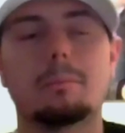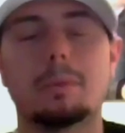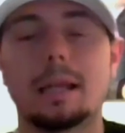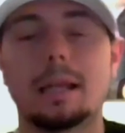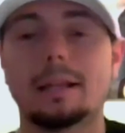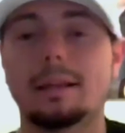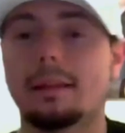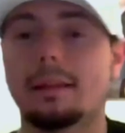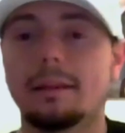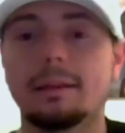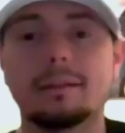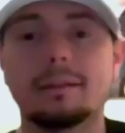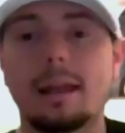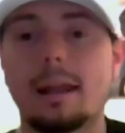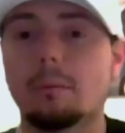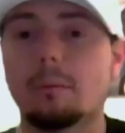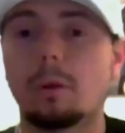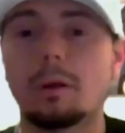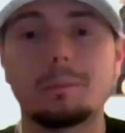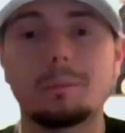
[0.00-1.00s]
But at the same
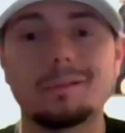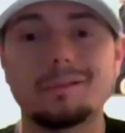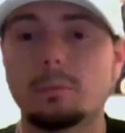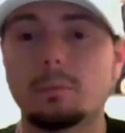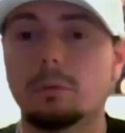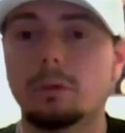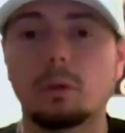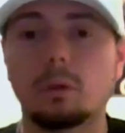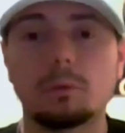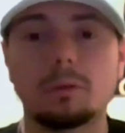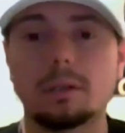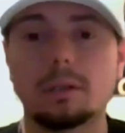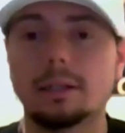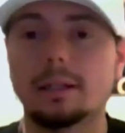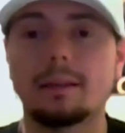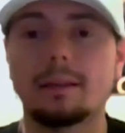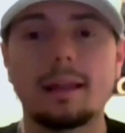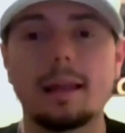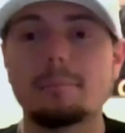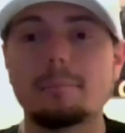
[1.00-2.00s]
time, right when she would go to the
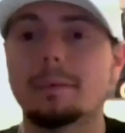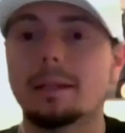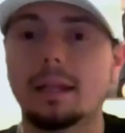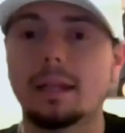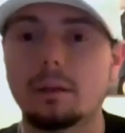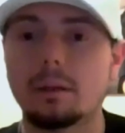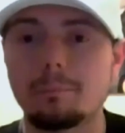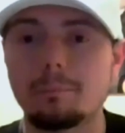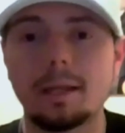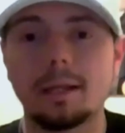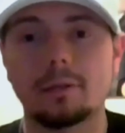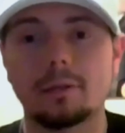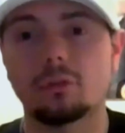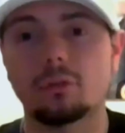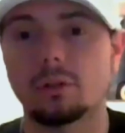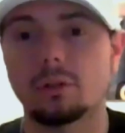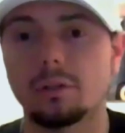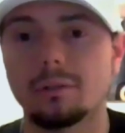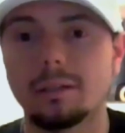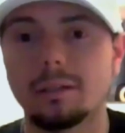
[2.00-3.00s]
inside, Mikaela Mayer
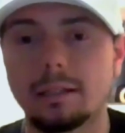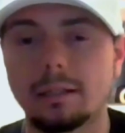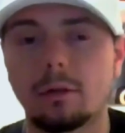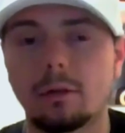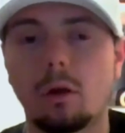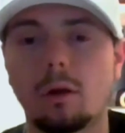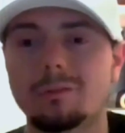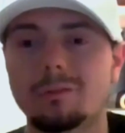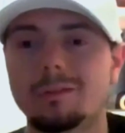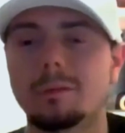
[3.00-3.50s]
started teeing off.